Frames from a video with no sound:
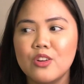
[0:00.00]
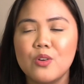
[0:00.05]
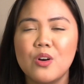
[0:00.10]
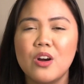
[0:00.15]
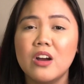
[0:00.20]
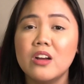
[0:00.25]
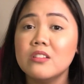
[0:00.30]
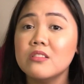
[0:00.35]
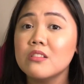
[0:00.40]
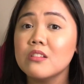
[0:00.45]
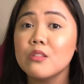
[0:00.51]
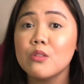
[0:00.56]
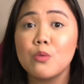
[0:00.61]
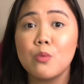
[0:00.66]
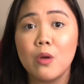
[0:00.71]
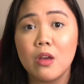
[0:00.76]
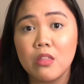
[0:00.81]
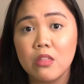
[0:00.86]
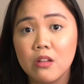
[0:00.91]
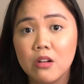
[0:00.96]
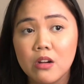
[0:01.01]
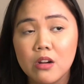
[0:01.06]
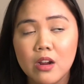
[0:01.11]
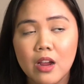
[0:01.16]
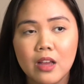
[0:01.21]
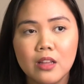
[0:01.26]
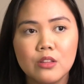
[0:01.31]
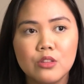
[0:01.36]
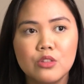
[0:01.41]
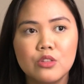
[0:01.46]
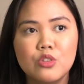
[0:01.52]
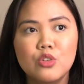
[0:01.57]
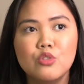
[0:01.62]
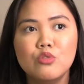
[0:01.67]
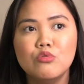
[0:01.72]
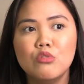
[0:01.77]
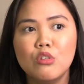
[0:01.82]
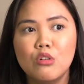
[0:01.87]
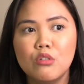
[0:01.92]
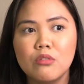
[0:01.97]
under the weather, and you
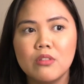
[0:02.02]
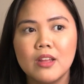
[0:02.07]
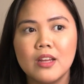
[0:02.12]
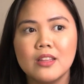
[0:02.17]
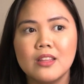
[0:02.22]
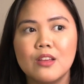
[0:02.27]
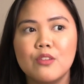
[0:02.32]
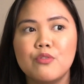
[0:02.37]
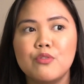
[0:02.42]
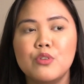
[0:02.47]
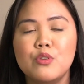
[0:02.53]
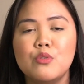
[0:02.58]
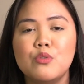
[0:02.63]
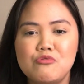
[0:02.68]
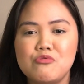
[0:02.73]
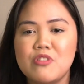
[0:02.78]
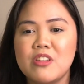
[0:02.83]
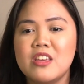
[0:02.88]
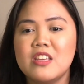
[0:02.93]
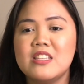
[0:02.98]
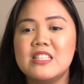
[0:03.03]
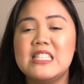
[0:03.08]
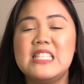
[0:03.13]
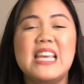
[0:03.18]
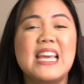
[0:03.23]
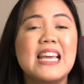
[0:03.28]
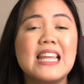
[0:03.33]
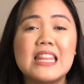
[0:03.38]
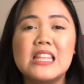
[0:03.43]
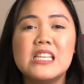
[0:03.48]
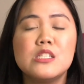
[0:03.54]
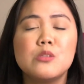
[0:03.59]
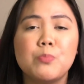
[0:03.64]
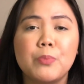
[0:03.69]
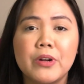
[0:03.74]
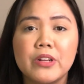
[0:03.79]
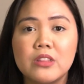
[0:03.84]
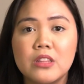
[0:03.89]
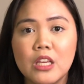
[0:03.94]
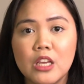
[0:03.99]
know that if you sing this
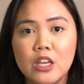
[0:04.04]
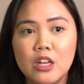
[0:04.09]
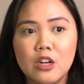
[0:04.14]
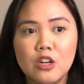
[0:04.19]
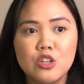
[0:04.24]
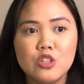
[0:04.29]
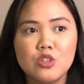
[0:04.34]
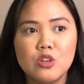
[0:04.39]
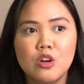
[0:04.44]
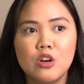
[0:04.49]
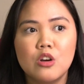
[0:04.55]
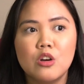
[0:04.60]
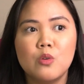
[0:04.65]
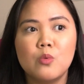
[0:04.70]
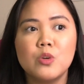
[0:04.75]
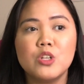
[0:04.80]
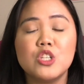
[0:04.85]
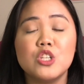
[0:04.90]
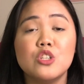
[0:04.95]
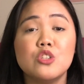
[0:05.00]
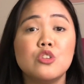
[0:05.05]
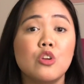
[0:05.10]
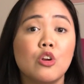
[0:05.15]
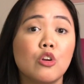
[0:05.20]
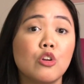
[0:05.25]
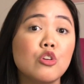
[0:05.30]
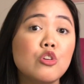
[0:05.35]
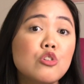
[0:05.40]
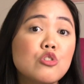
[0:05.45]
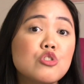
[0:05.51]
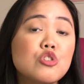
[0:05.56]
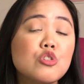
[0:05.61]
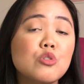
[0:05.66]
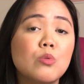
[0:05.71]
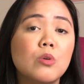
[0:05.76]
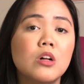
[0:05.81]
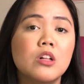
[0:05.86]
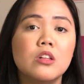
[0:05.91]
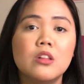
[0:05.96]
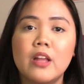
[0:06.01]
particular song, which is your
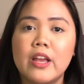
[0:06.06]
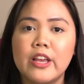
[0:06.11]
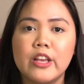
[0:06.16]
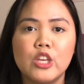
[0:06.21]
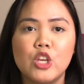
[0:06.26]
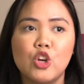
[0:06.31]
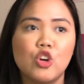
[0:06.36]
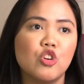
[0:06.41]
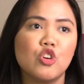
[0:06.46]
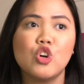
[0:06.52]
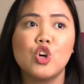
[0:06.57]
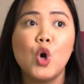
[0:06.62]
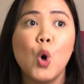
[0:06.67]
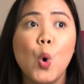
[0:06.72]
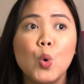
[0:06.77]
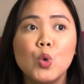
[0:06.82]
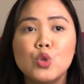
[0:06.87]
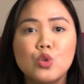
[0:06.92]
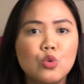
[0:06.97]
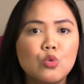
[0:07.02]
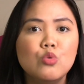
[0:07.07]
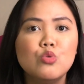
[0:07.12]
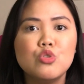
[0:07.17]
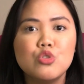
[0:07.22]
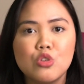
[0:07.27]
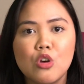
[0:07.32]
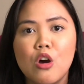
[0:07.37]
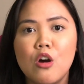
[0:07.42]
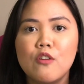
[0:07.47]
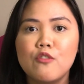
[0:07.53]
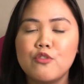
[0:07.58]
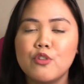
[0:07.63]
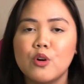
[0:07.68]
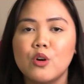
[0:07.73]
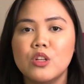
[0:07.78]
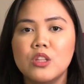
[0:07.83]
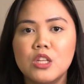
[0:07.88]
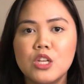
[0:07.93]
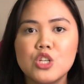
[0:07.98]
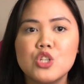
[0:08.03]
usual, like your go-to song for
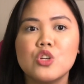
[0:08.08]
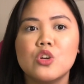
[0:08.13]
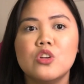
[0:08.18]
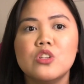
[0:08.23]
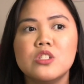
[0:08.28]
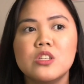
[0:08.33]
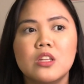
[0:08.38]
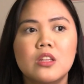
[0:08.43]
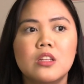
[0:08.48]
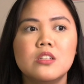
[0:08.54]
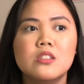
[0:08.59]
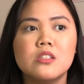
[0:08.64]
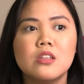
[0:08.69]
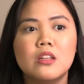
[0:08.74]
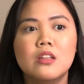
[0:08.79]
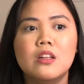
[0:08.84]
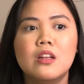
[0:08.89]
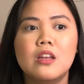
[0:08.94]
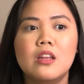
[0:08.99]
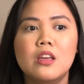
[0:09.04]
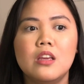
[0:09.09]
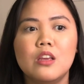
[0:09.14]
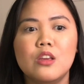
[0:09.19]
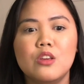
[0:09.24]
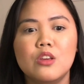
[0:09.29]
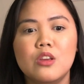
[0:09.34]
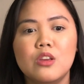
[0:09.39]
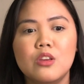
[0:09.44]
auditions, and then suddenly,